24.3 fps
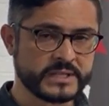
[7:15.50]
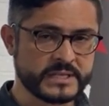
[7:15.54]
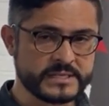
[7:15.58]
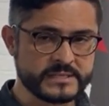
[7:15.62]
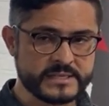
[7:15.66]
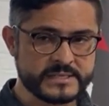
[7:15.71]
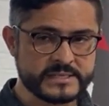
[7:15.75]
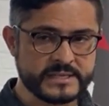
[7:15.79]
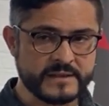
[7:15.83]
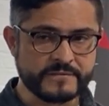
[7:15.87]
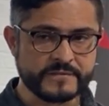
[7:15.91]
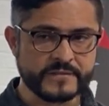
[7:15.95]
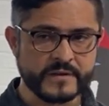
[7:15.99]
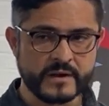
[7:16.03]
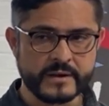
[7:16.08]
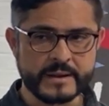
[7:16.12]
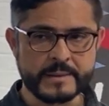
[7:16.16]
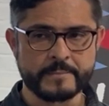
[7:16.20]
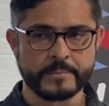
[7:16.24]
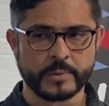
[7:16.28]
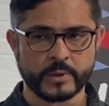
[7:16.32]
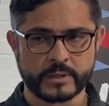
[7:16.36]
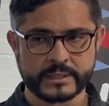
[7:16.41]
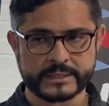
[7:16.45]
So this is a
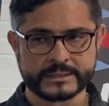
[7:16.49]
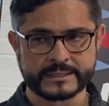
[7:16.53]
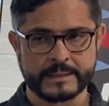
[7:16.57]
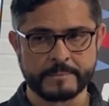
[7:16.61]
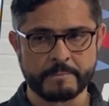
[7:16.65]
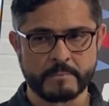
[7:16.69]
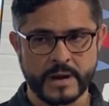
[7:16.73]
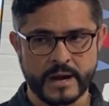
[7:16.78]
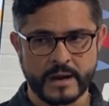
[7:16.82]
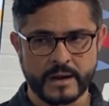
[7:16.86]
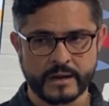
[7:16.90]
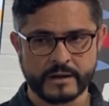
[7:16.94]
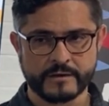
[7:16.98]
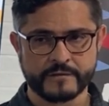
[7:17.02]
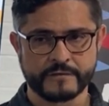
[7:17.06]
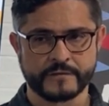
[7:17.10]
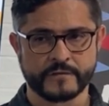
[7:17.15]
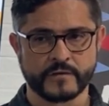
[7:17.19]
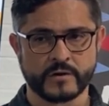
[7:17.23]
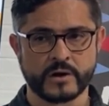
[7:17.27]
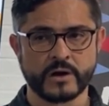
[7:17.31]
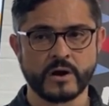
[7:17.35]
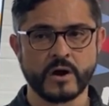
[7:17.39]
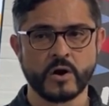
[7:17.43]
very important mark
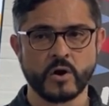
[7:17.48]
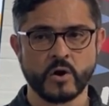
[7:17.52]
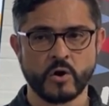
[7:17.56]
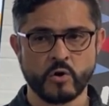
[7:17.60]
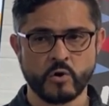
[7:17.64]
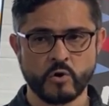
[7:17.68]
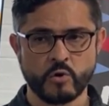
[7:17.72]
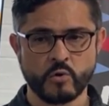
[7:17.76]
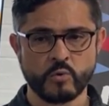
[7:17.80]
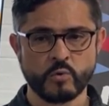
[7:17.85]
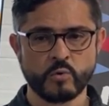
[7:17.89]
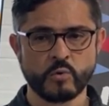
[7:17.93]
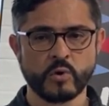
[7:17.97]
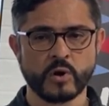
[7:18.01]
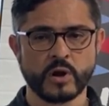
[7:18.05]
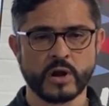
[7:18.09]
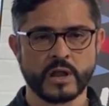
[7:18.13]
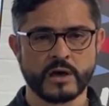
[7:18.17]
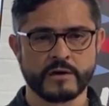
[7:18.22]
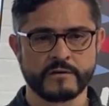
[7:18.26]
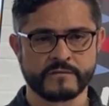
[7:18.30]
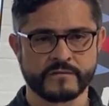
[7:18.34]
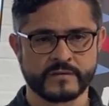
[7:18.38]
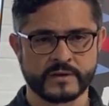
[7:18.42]
for
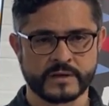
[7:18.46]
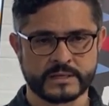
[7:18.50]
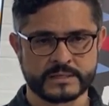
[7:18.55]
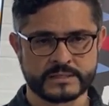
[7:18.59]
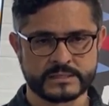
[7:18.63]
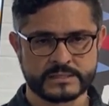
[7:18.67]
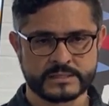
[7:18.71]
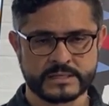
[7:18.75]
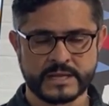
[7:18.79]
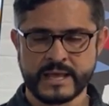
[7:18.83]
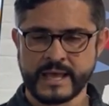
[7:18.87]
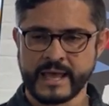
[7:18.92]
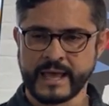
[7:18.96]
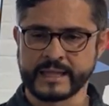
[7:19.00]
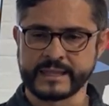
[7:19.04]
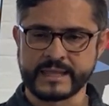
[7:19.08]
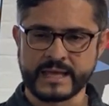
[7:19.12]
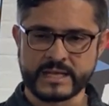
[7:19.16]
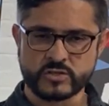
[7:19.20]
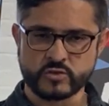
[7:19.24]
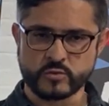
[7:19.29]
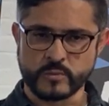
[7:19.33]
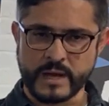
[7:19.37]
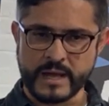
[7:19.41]
all of us.
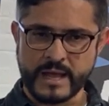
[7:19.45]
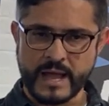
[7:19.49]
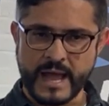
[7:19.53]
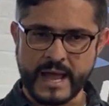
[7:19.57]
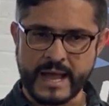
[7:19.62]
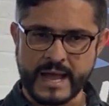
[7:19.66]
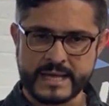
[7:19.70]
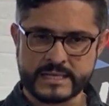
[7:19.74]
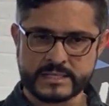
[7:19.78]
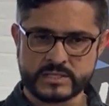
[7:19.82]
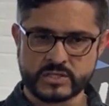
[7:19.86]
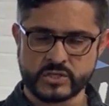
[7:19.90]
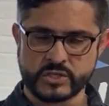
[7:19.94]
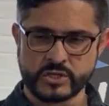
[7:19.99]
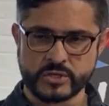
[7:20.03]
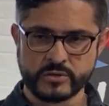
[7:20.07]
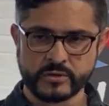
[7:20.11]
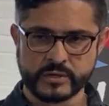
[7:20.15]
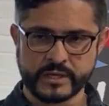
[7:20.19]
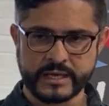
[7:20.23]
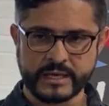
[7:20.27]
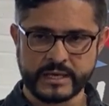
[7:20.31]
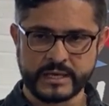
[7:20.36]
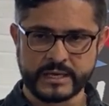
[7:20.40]
And that's why I asked
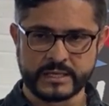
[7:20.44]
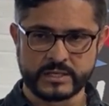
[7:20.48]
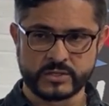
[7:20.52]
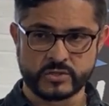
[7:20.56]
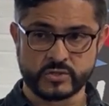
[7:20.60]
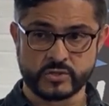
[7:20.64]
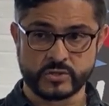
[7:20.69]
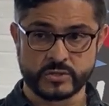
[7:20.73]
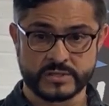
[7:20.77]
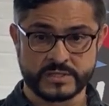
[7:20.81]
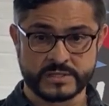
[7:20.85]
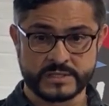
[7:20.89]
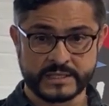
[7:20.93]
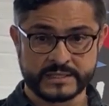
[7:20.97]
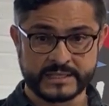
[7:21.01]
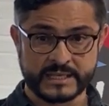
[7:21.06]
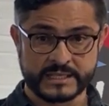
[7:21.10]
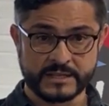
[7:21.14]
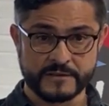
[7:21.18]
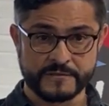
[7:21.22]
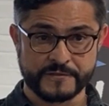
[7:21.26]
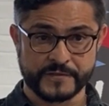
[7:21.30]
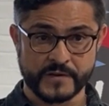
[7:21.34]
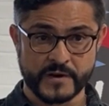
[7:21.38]
you kids to
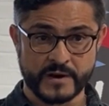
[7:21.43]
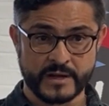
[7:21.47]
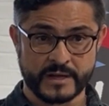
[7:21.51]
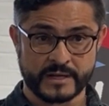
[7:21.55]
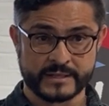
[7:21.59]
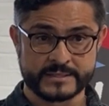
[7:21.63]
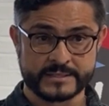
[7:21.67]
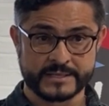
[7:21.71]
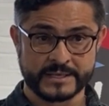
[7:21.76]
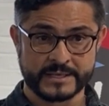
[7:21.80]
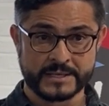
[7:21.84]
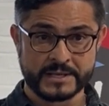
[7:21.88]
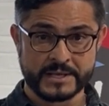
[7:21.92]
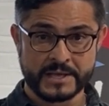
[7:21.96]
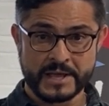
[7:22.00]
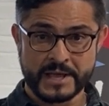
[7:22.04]
sit at the front.